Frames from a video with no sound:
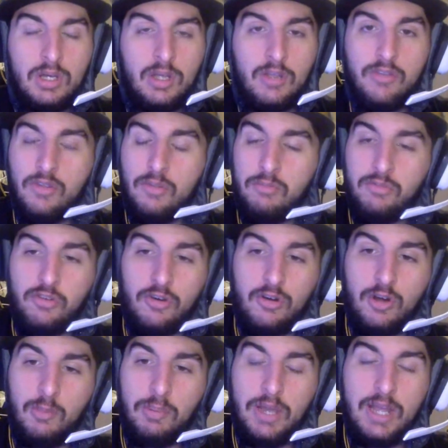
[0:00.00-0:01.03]
because I'm
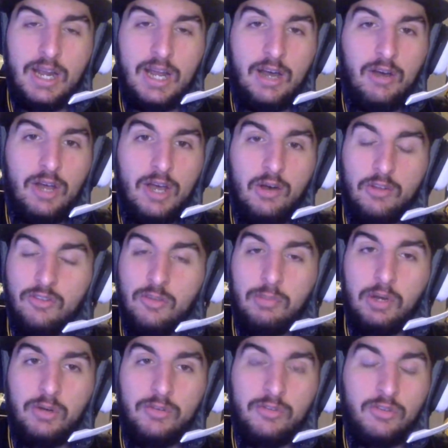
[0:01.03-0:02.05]
sure it'll pan out how it's
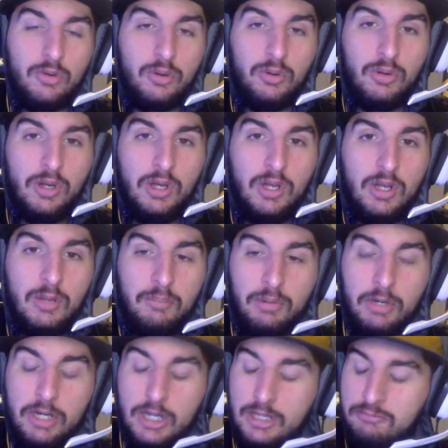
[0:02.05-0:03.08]
supposed to.
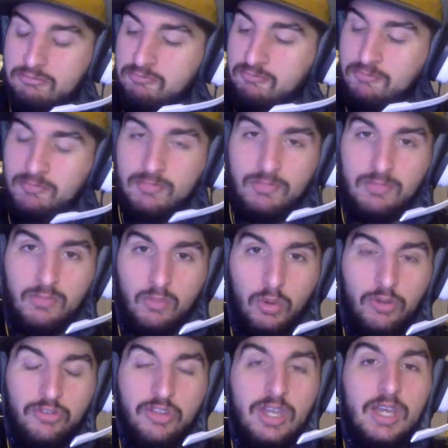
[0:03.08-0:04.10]
But
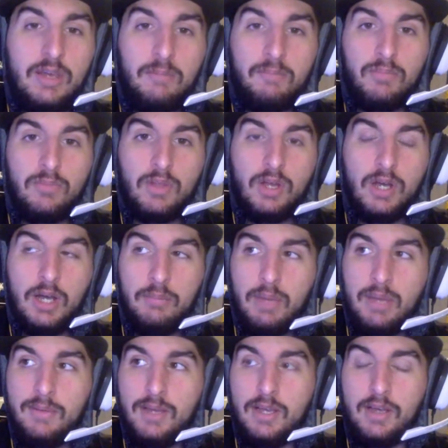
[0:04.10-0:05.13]
we'll see.
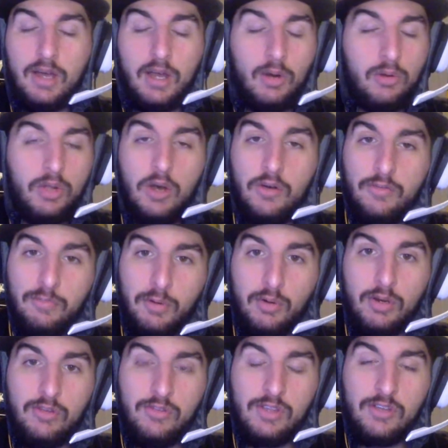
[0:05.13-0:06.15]
Maybe I don't know if
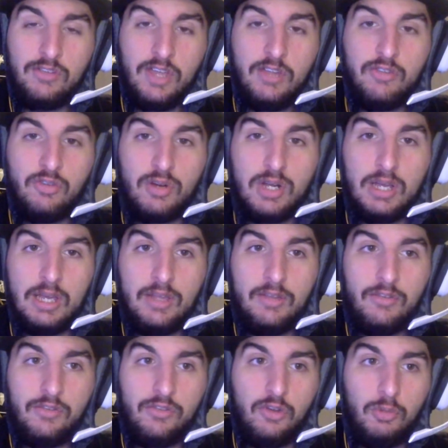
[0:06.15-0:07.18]
Marisnick's injury
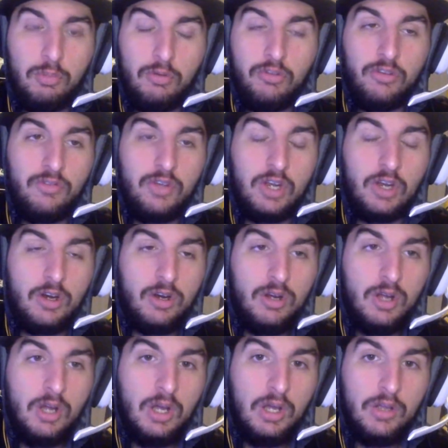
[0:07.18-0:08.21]
is super severe.
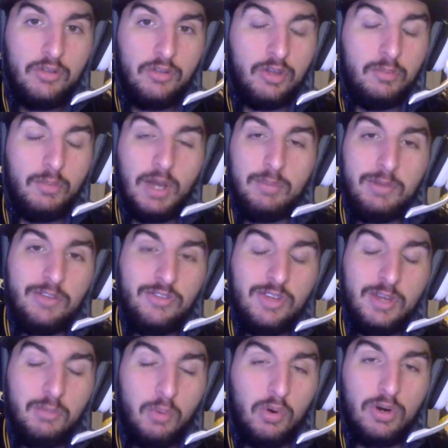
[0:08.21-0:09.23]
So you might be
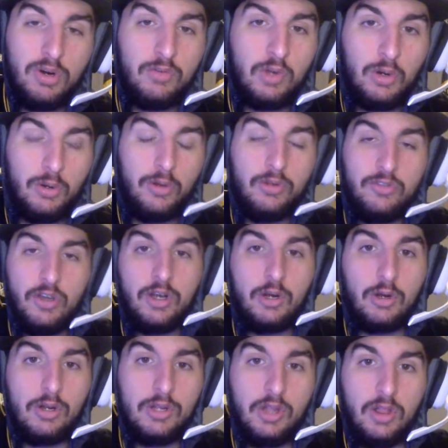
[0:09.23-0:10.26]
seeing more of Cole
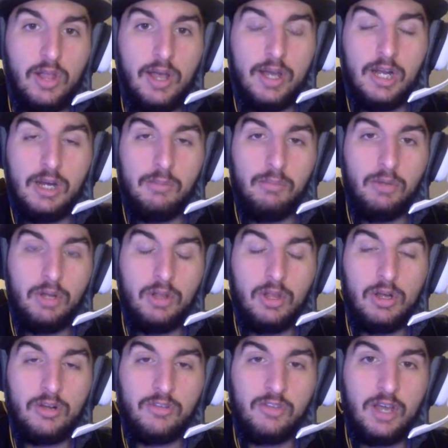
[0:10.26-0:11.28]
Tucker in the lineup
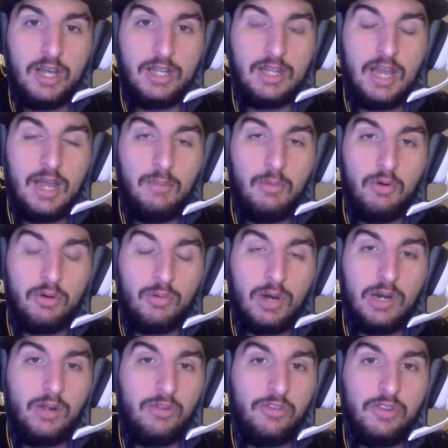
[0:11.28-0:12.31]
alongside Gamble and
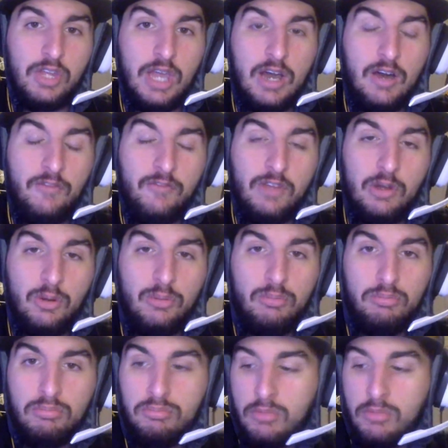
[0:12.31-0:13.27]
Reynolds in the outfield,